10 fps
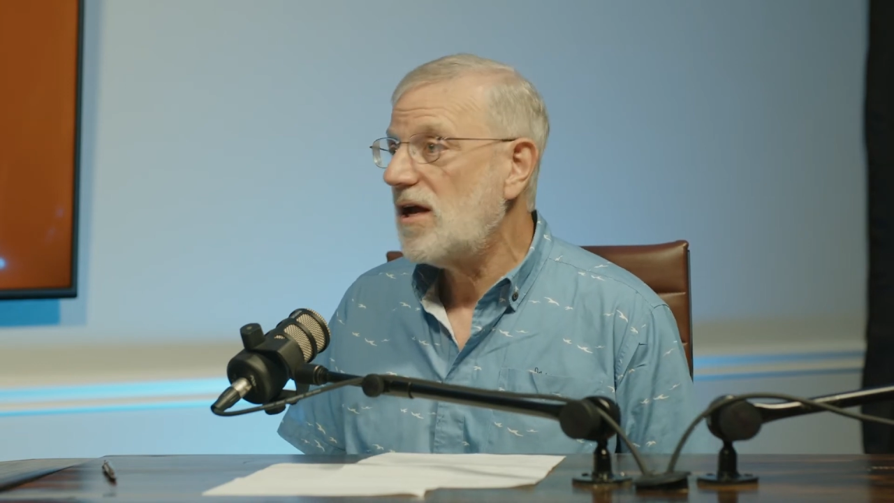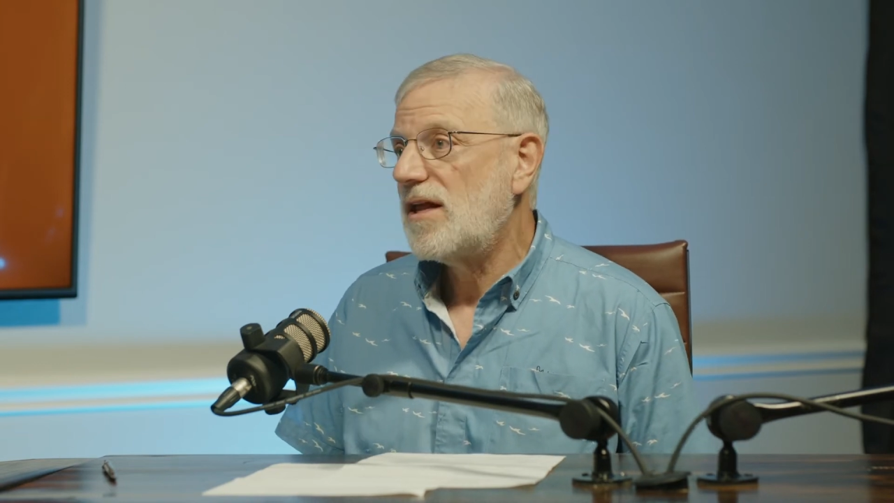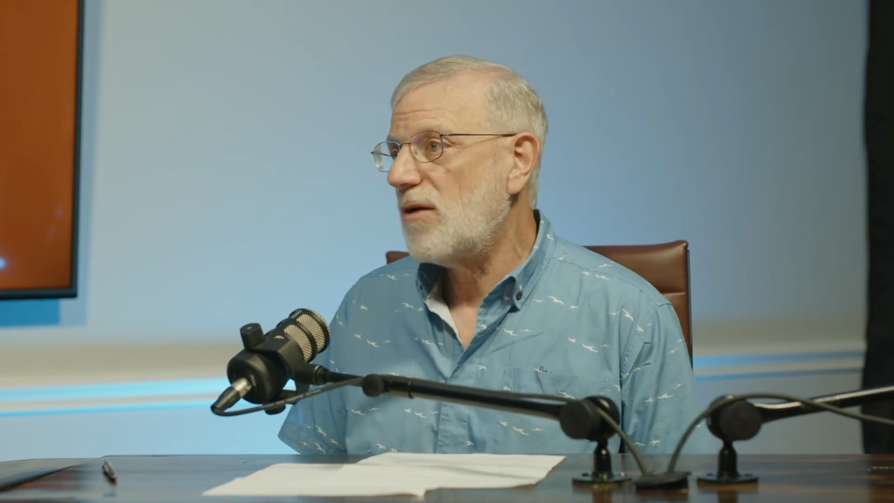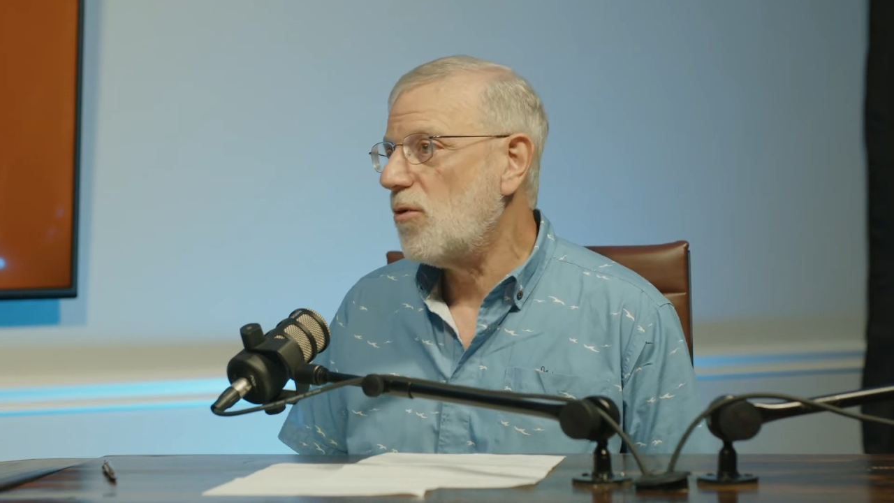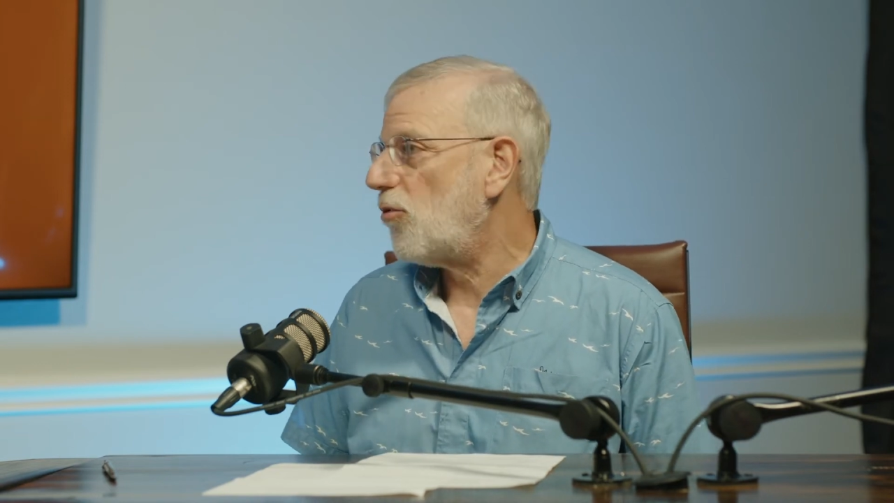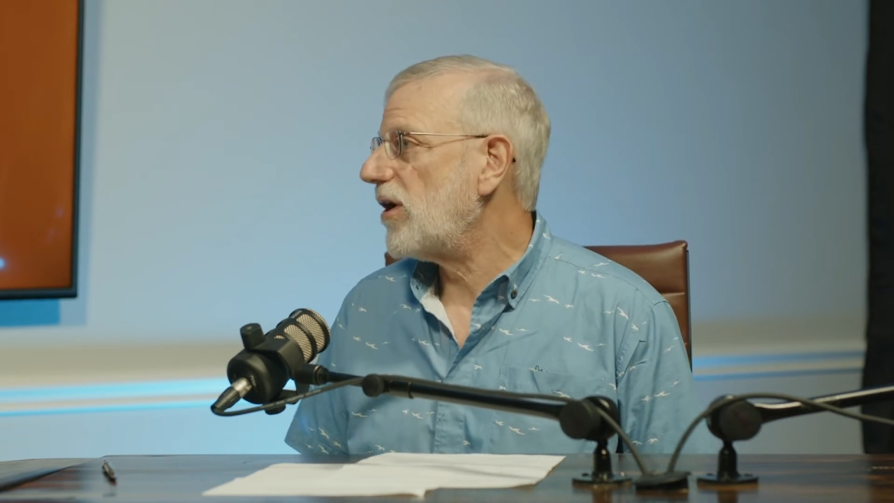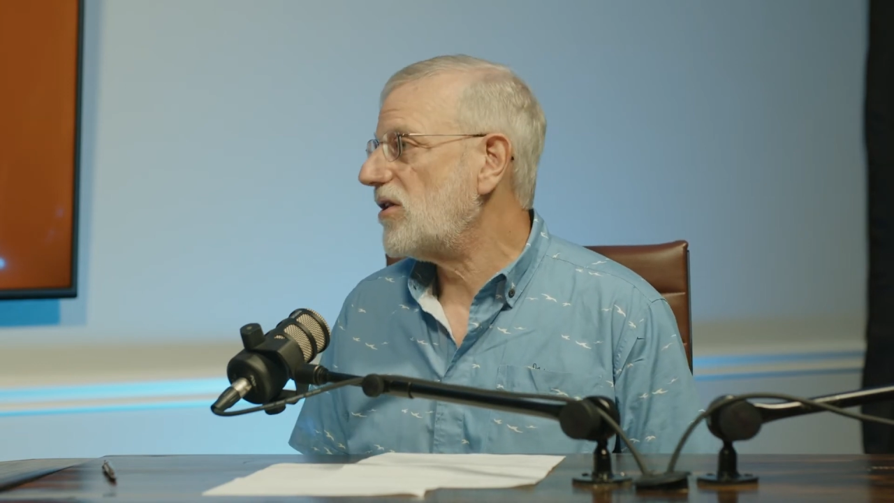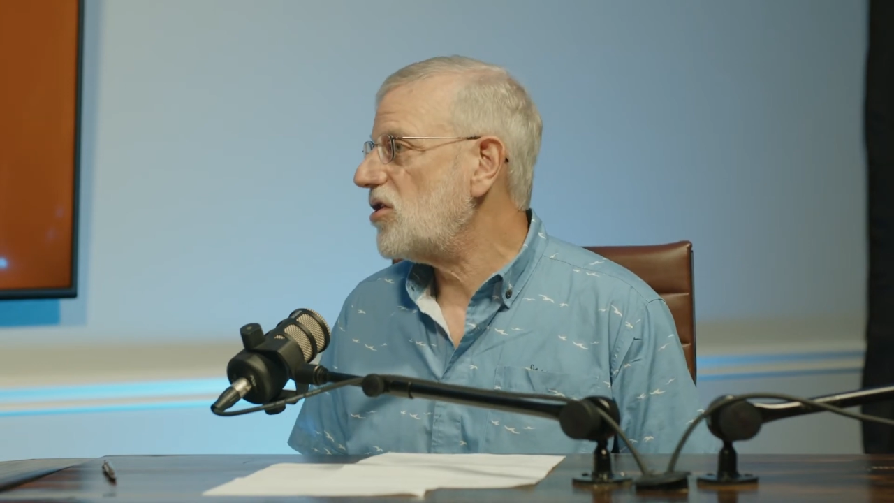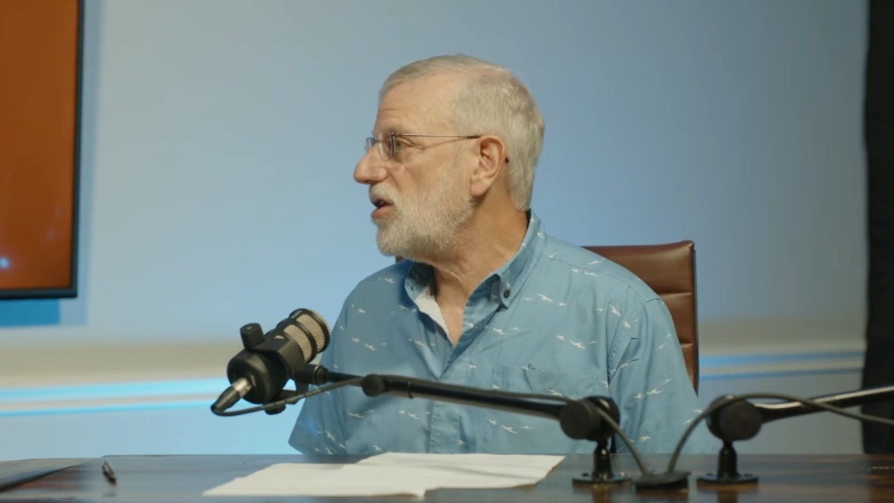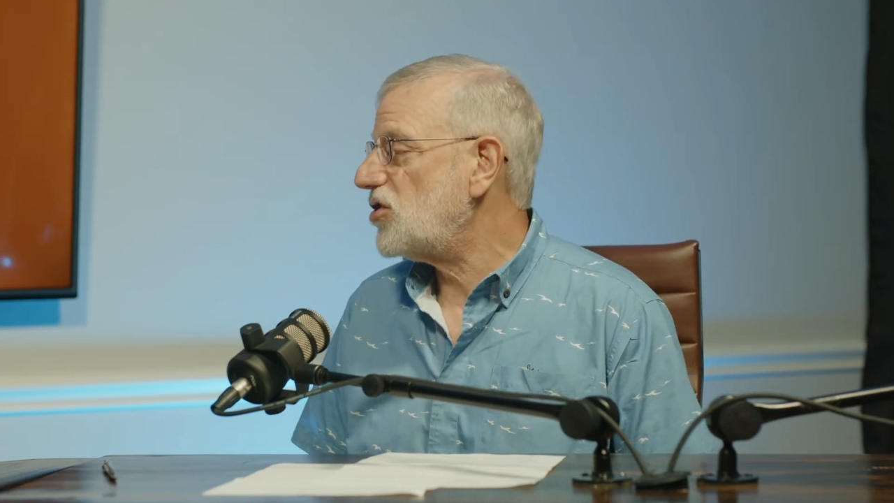then we'll bring it
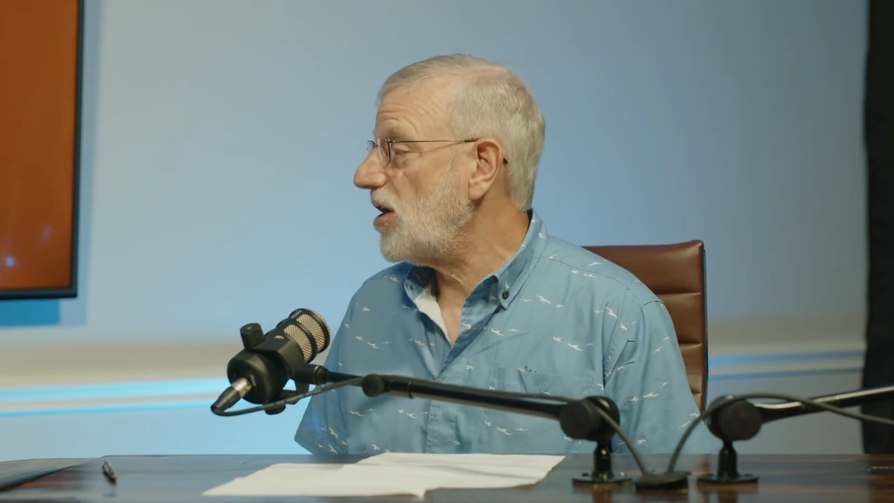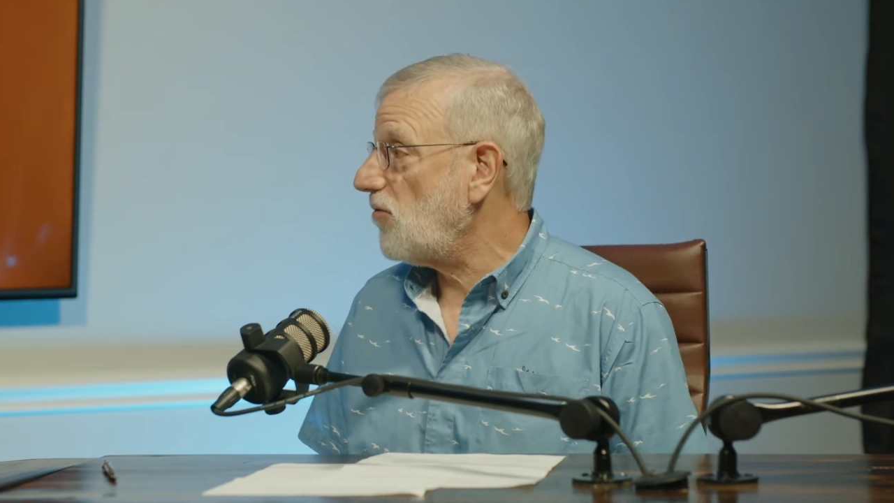to the general